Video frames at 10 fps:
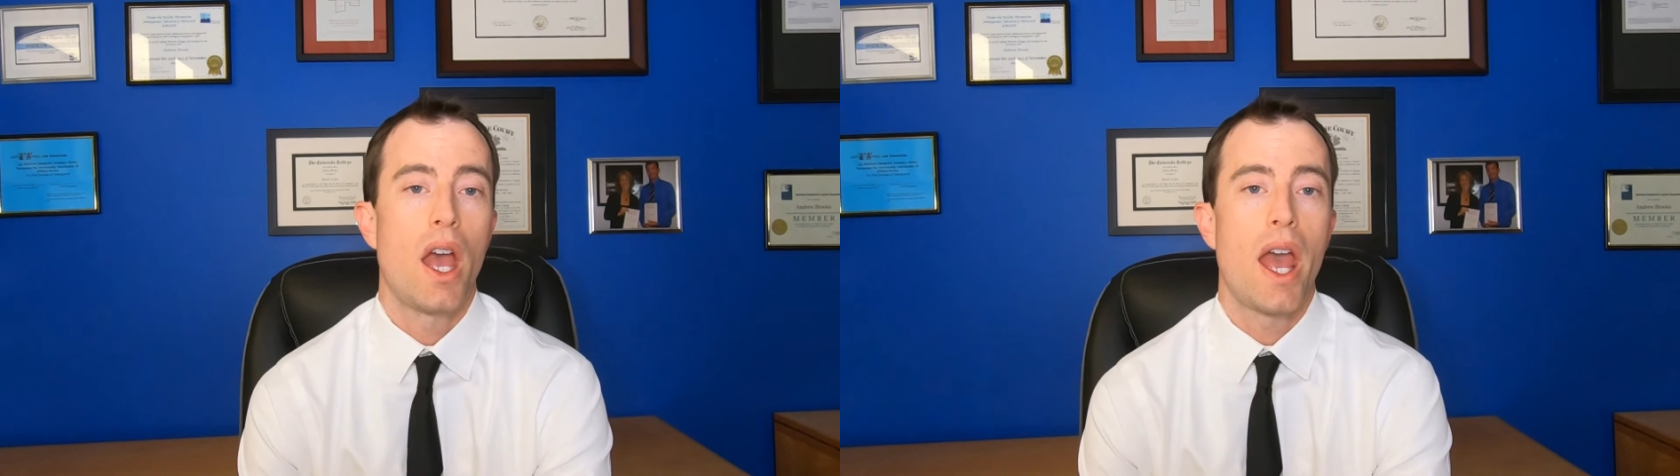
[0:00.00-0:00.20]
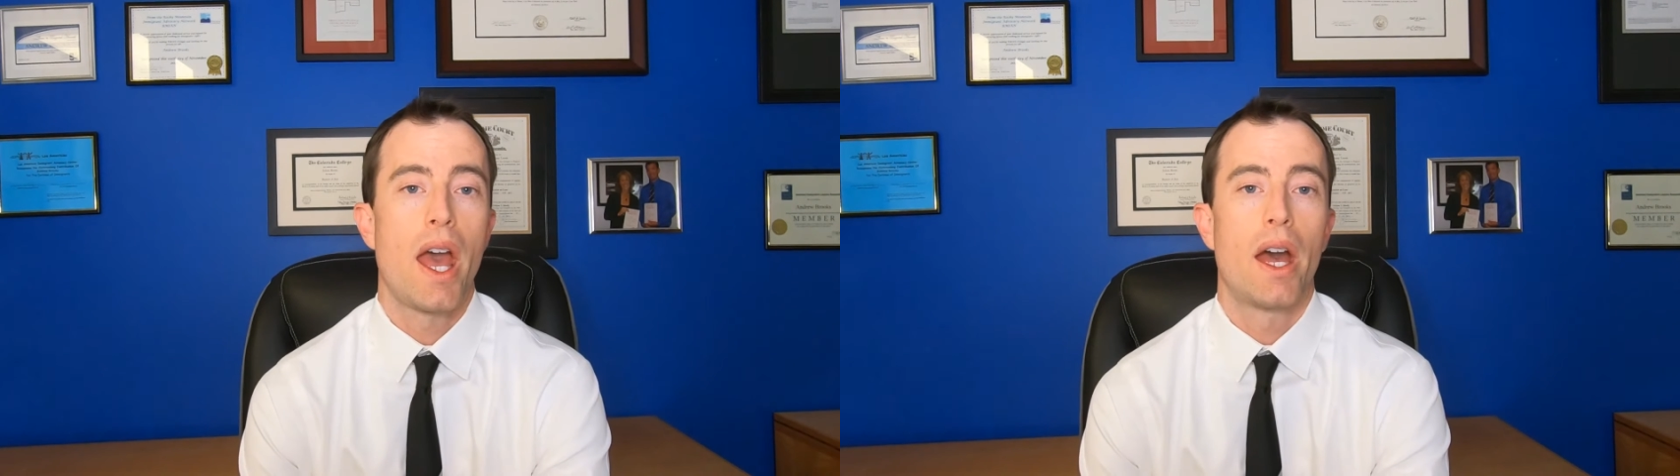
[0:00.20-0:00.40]

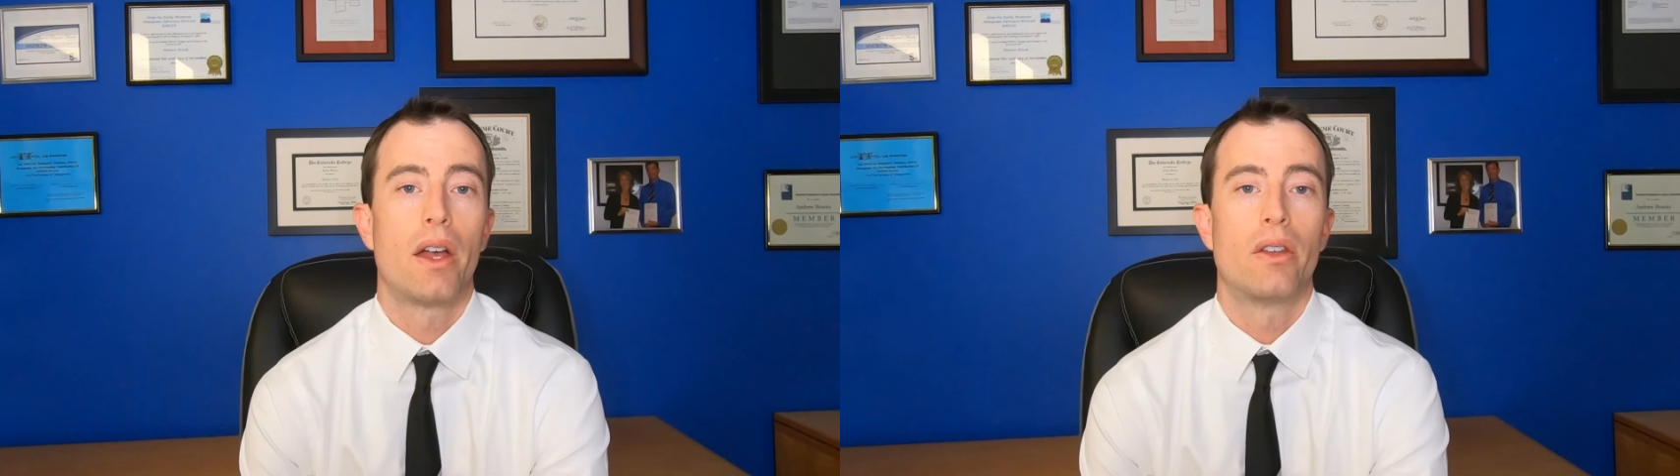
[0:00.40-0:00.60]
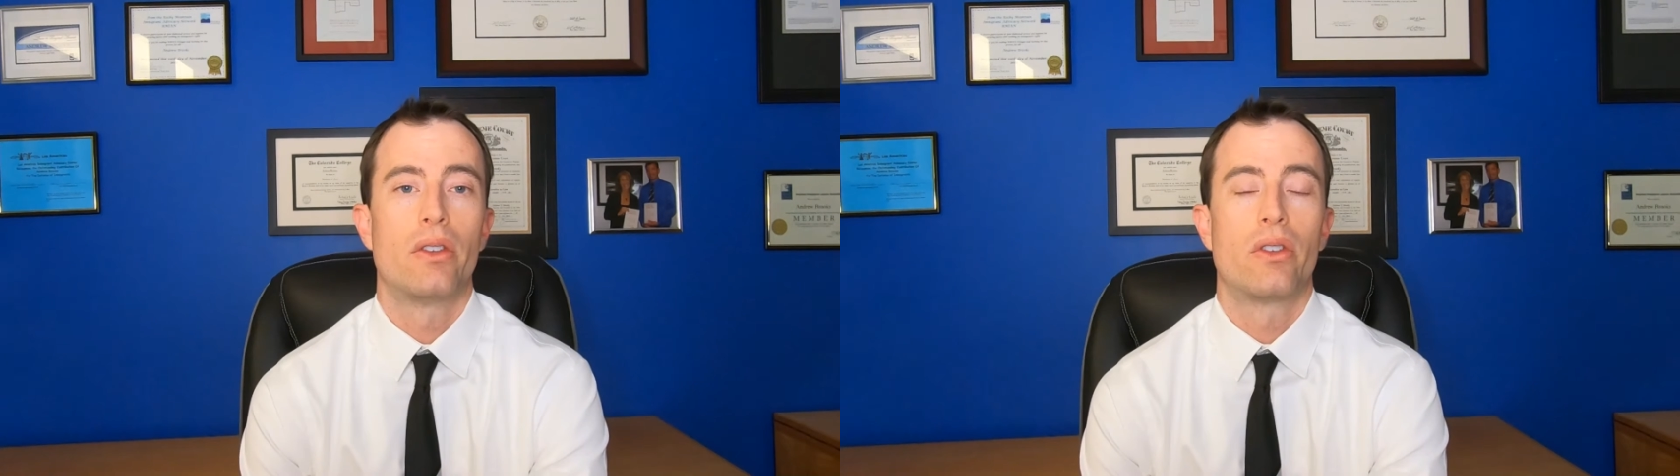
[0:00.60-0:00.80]

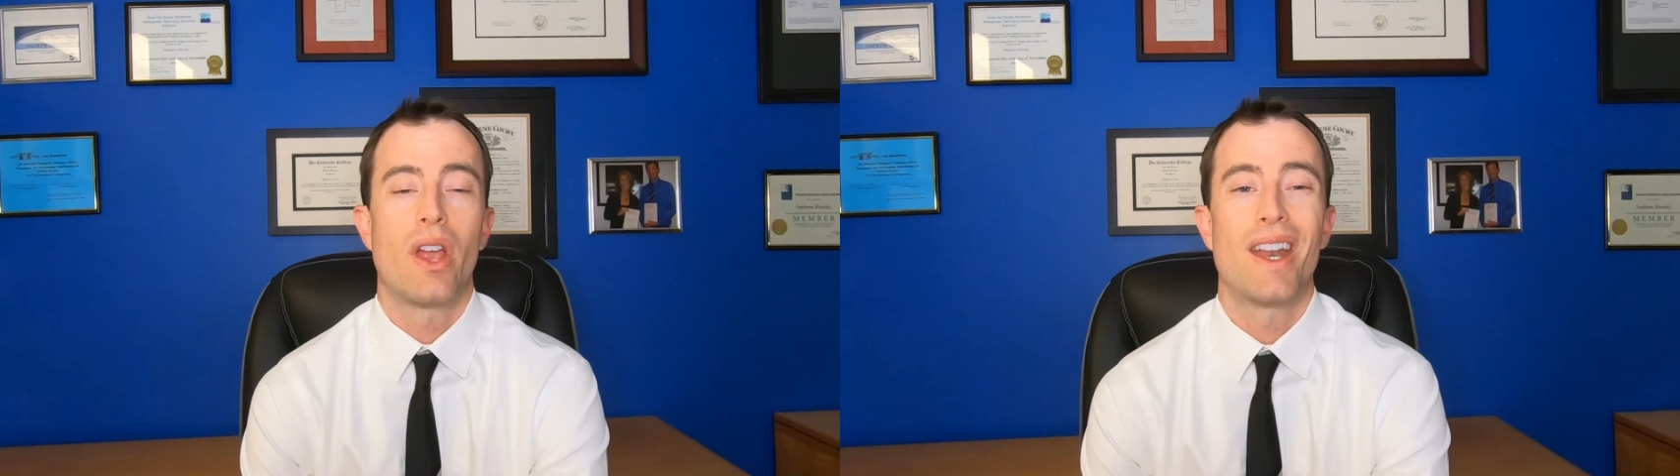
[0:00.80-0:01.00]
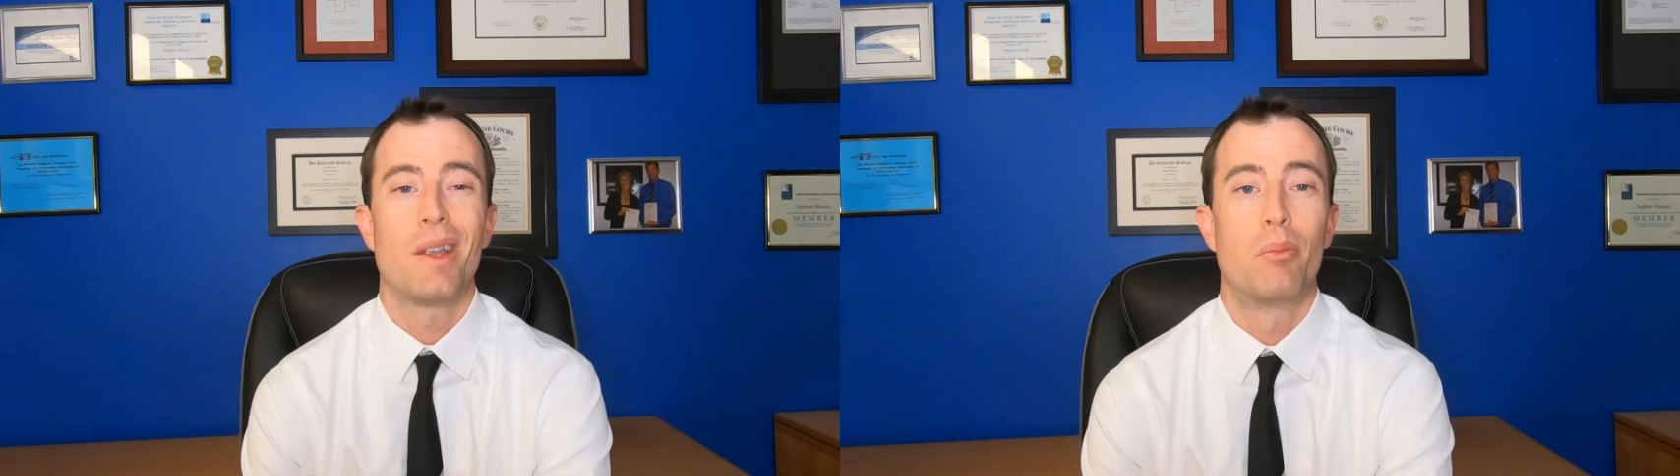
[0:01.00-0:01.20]
as
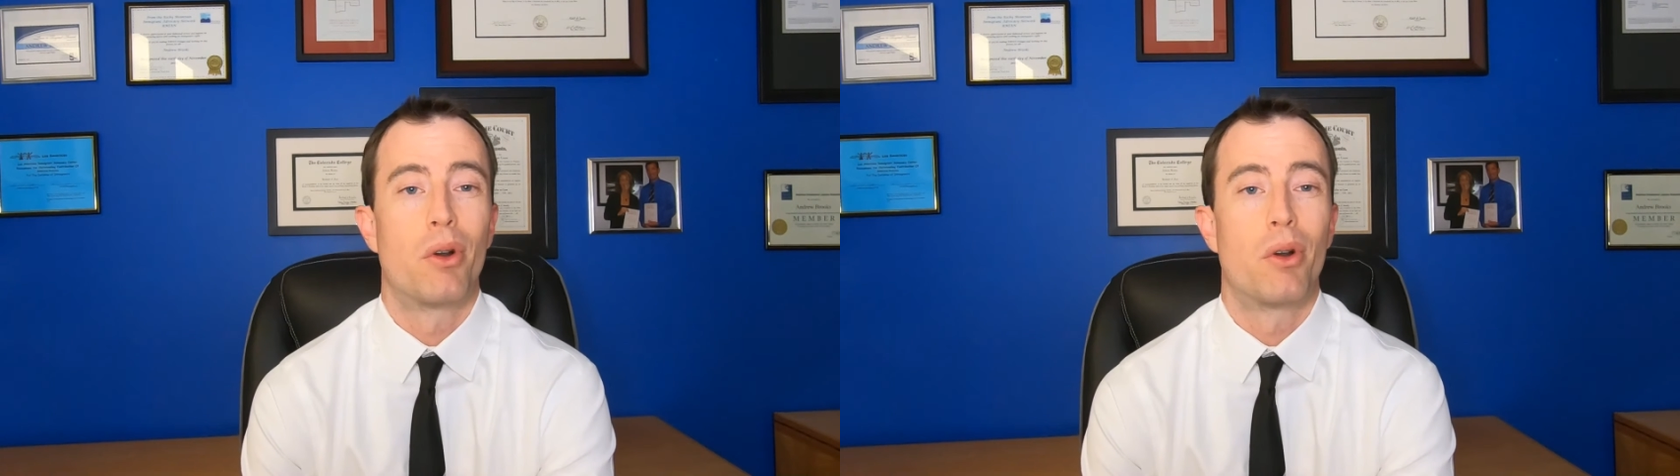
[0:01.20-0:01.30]
any